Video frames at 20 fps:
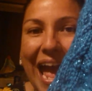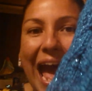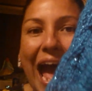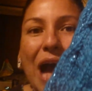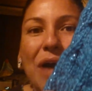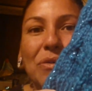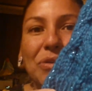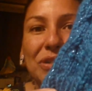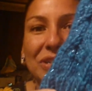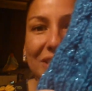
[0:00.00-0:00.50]

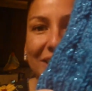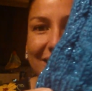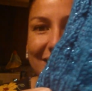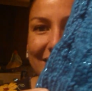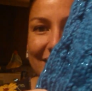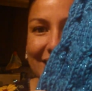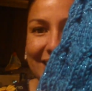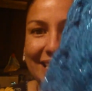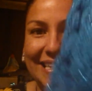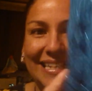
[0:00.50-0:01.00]

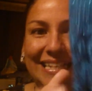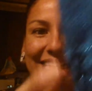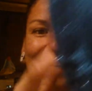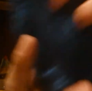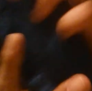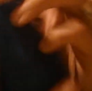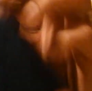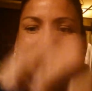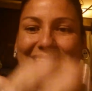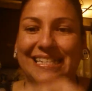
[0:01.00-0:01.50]
Owls.
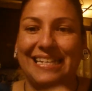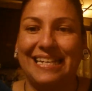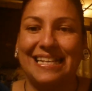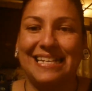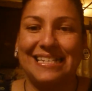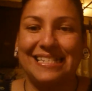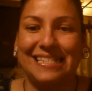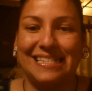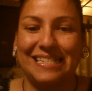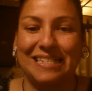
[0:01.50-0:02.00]
Yes,
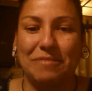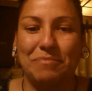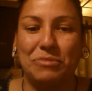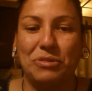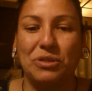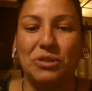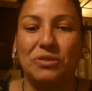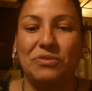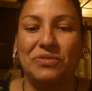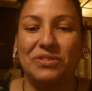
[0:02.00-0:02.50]
yes.
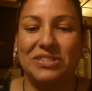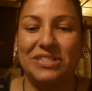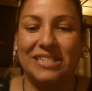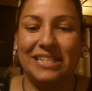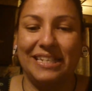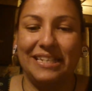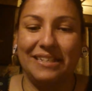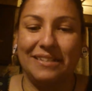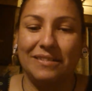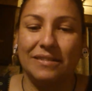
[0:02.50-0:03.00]
Beautiful
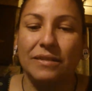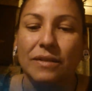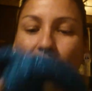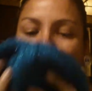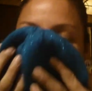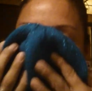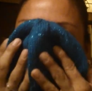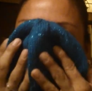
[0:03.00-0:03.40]
teal.